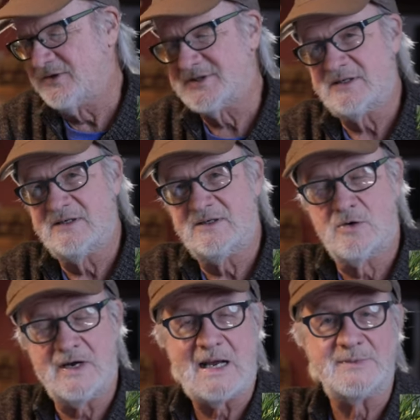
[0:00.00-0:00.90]
here's
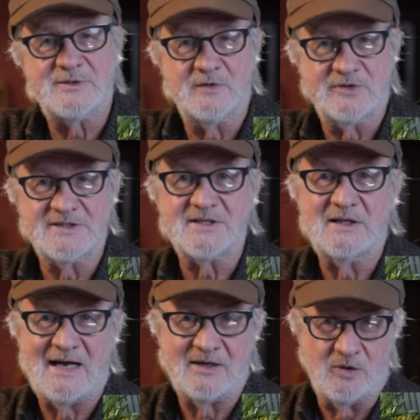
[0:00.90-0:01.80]
Coreopsis
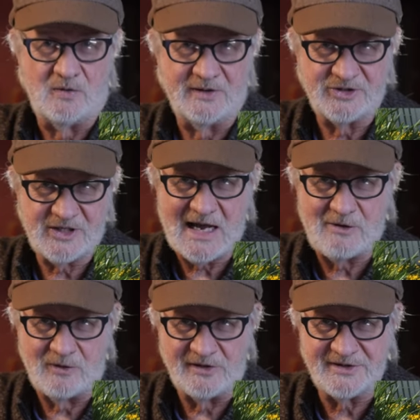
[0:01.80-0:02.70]
verticillata golden
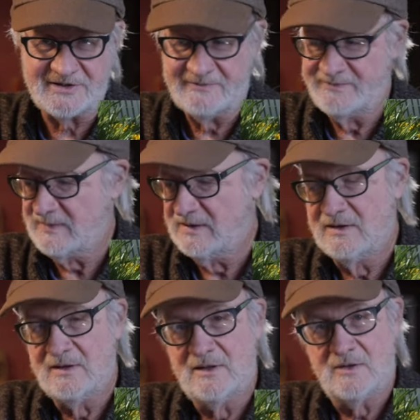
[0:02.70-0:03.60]
showers
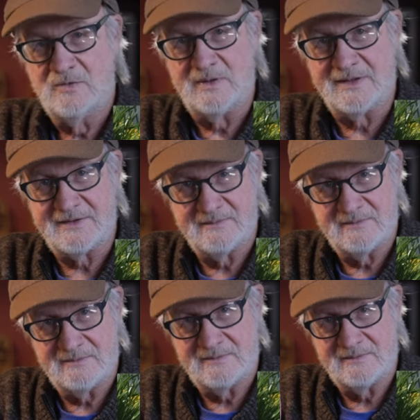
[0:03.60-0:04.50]
with
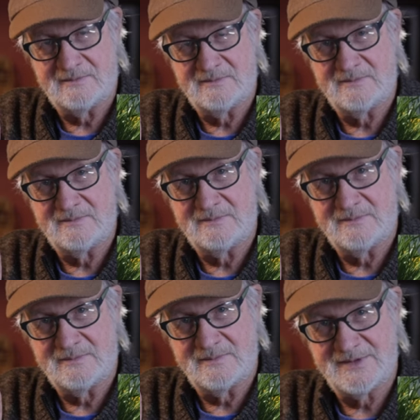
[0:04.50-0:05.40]

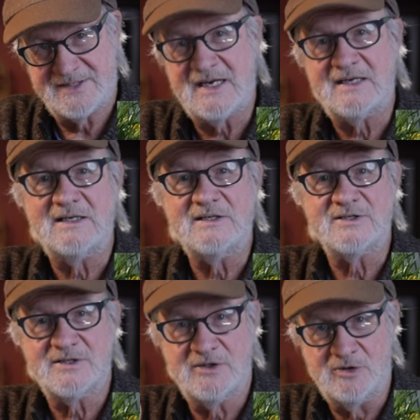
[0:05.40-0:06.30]

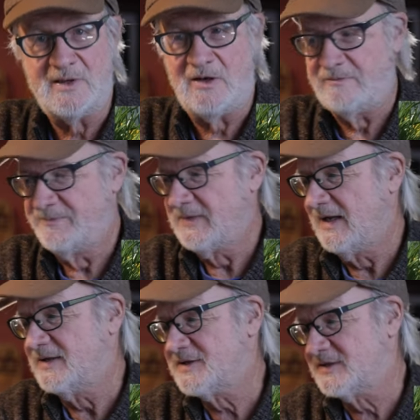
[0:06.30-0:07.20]
Stachys Hummelo.
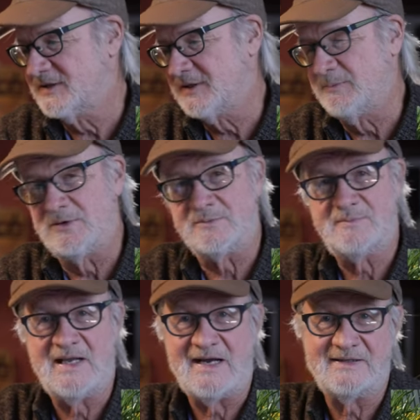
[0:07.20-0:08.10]
And this is a simple
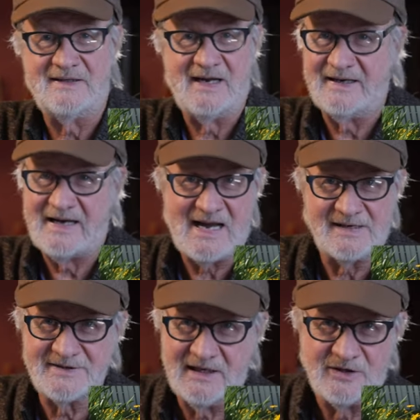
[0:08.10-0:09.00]
planting at a
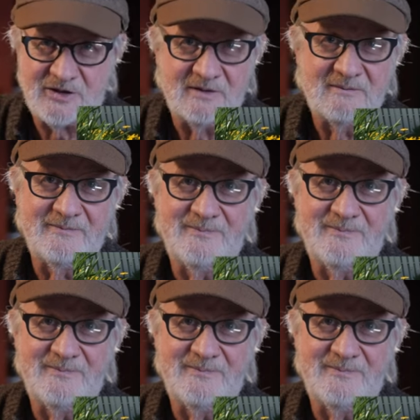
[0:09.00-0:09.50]
gas station.